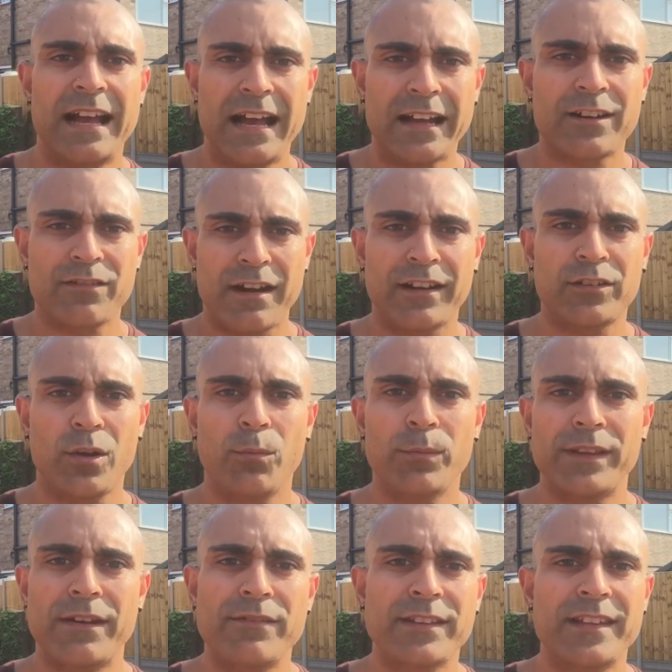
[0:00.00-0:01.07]
I cracked on
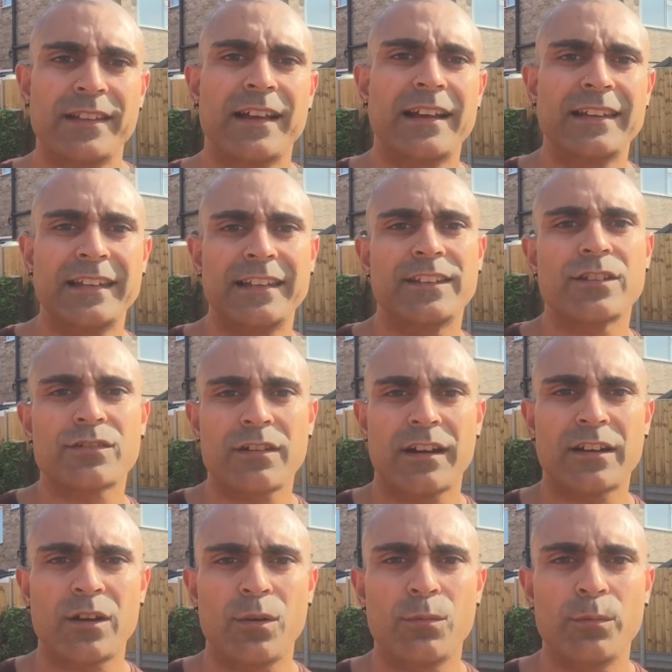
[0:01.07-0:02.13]
with everything that I needed to
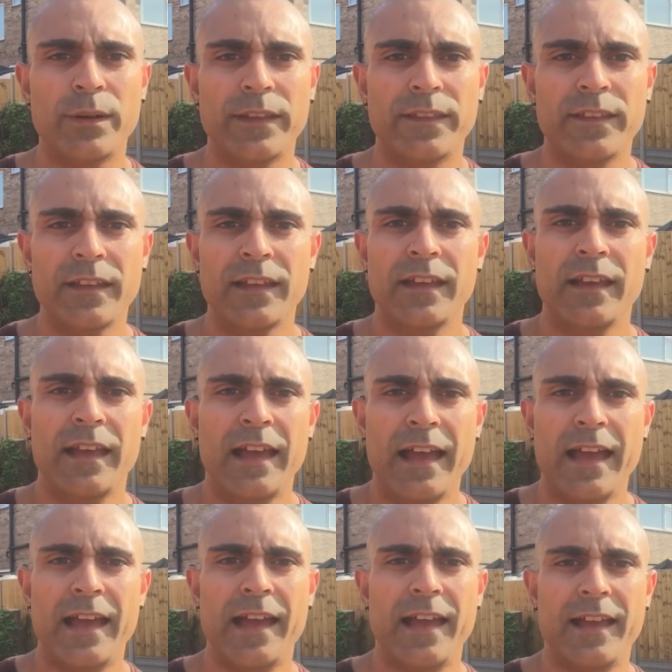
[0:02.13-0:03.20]
crack on with,
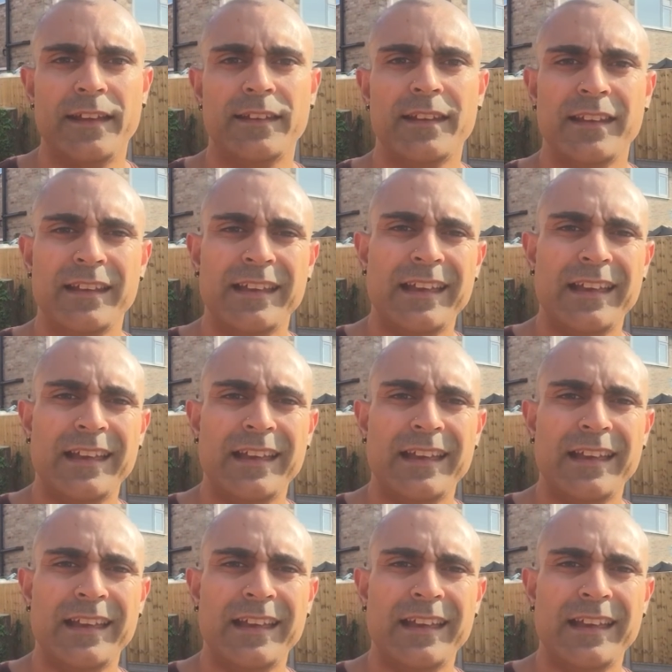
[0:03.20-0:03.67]
and